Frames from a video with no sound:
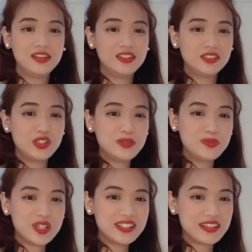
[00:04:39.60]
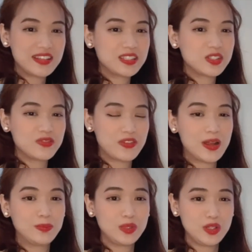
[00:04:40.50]
tube dress is from
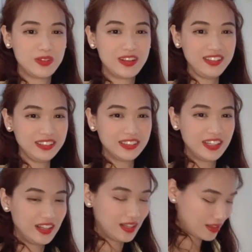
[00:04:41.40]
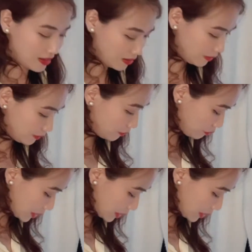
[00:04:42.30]
Kooding, but